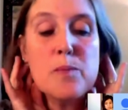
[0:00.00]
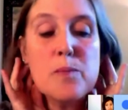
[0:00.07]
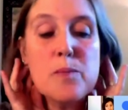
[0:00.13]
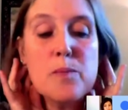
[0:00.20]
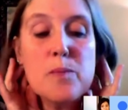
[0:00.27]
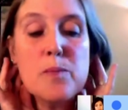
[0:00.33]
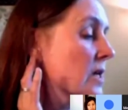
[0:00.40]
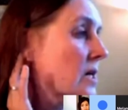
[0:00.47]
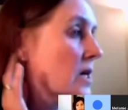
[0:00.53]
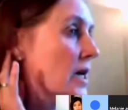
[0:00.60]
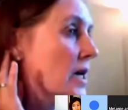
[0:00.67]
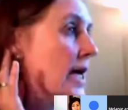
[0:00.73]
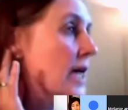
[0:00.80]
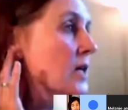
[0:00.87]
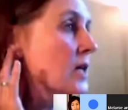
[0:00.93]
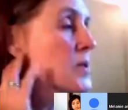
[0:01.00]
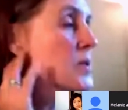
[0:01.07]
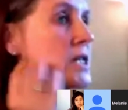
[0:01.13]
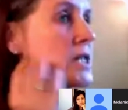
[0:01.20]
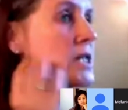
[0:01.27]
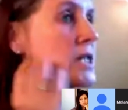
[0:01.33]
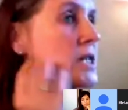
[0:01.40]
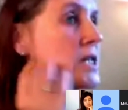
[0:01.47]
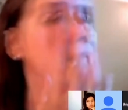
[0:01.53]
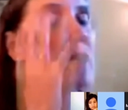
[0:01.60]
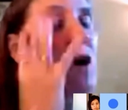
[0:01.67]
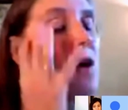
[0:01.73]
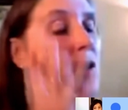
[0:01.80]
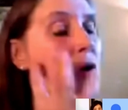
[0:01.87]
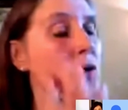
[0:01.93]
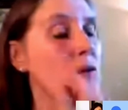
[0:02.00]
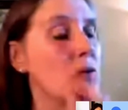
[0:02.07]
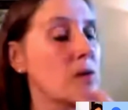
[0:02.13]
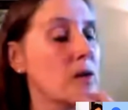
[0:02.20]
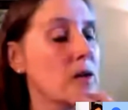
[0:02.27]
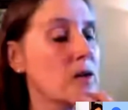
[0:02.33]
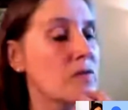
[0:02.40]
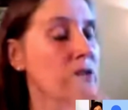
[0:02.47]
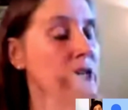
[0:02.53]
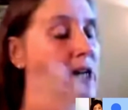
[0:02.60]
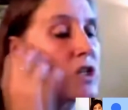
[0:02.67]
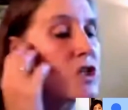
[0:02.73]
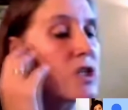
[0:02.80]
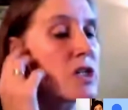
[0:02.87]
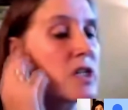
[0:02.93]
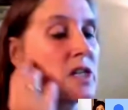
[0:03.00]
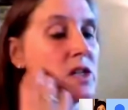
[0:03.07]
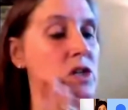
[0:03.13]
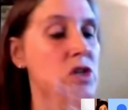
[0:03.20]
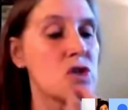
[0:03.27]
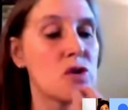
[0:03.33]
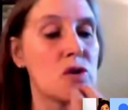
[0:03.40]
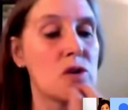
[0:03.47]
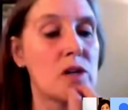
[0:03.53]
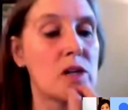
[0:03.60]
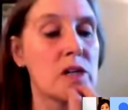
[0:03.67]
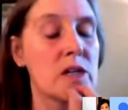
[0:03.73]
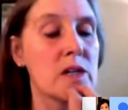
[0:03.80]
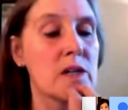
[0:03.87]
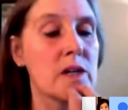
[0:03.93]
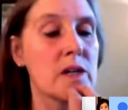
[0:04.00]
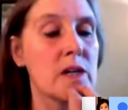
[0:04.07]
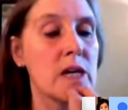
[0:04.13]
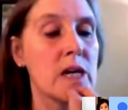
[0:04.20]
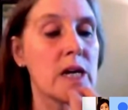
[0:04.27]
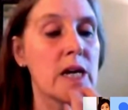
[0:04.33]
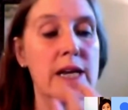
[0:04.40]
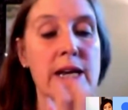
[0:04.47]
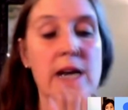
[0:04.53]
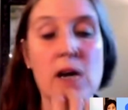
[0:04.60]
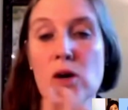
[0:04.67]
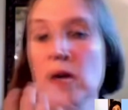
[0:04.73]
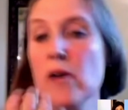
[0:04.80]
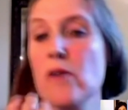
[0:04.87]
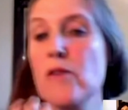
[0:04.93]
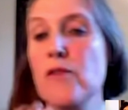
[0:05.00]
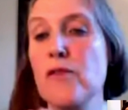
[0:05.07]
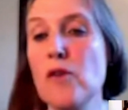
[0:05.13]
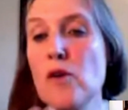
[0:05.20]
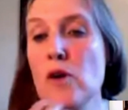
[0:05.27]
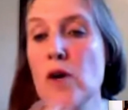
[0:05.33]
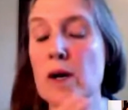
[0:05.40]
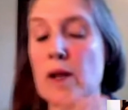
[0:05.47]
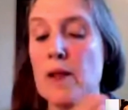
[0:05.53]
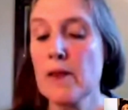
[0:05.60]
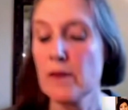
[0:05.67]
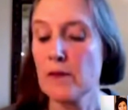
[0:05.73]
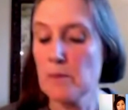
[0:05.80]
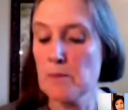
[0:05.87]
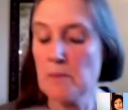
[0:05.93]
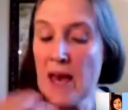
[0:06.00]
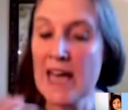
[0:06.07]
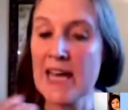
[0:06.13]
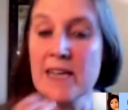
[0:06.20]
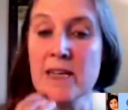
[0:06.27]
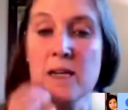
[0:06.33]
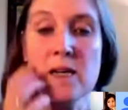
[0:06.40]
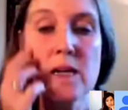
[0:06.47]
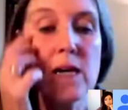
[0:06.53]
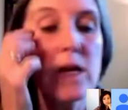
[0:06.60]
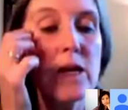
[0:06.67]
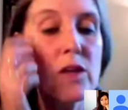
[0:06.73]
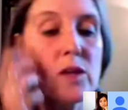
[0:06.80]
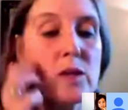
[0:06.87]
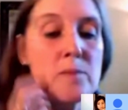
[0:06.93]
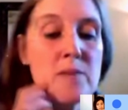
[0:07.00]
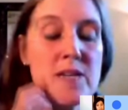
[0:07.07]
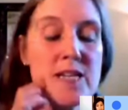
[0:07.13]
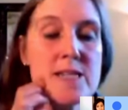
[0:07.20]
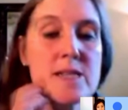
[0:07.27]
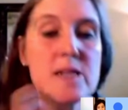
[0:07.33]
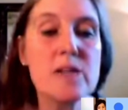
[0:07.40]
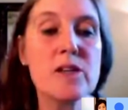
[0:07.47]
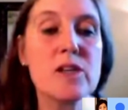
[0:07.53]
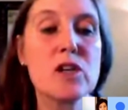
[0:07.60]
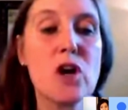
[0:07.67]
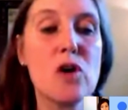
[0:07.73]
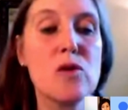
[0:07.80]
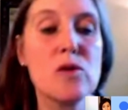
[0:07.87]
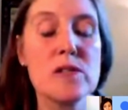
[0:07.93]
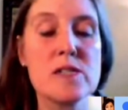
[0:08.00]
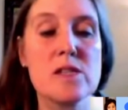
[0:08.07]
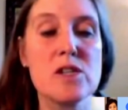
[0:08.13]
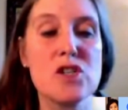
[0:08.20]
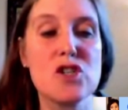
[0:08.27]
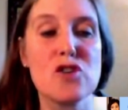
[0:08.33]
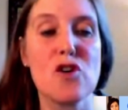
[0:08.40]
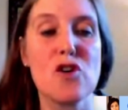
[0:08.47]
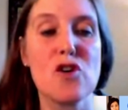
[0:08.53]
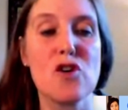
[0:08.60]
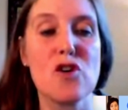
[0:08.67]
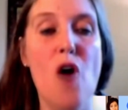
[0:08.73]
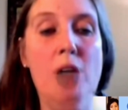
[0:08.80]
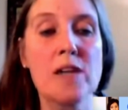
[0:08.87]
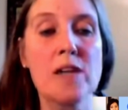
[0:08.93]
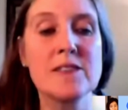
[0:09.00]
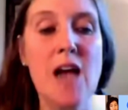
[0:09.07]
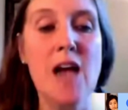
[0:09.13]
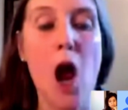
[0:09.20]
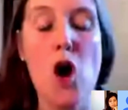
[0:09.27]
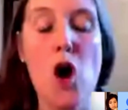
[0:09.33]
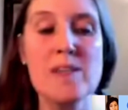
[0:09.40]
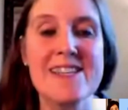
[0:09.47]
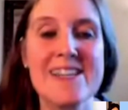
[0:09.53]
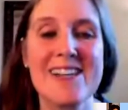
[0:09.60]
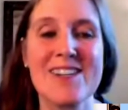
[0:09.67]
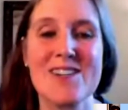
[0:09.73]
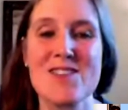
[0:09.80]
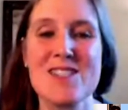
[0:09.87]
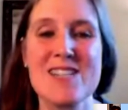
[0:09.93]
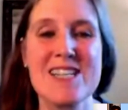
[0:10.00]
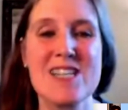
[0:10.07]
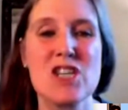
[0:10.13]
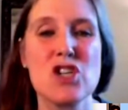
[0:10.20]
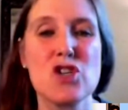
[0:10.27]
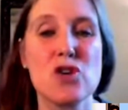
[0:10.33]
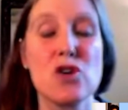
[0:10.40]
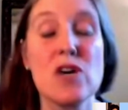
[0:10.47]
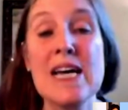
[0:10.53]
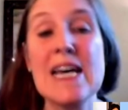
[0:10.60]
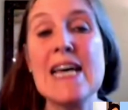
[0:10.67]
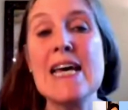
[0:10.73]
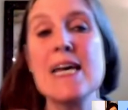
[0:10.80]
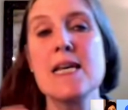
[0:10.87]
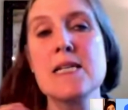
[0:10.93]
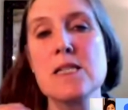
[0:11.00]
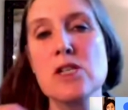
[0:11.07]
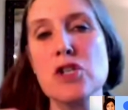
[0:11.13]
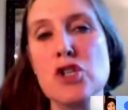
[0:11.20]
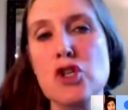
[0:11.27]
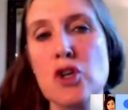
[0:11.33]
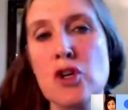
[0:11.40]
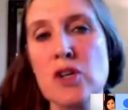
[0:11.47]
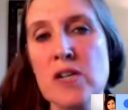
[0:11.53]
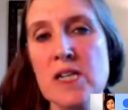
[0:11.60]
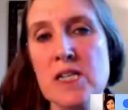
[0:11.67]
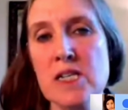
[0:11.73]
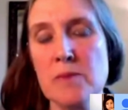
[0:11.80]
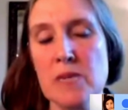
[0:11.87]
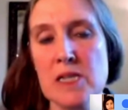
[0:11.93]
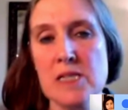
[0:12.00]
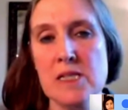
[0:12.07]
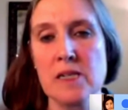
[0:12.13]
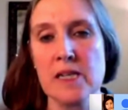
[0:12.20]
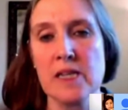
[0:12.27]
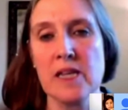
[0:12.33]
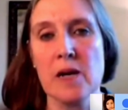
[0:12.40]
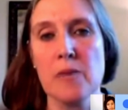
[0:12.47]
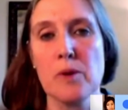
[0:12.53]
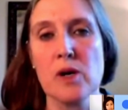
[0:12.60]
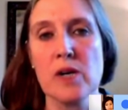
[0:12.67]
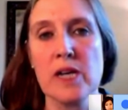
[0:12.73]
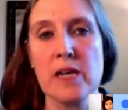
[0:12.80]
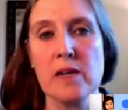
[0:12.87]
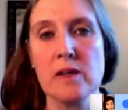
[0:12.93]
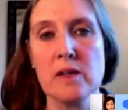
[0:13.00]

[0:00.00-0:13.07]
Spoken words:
point helps relieve a whole lot of tension in the jaw. Now, for men, the muscle that holds the jaw and opens and closes the jaw is the strongest muscle in their body.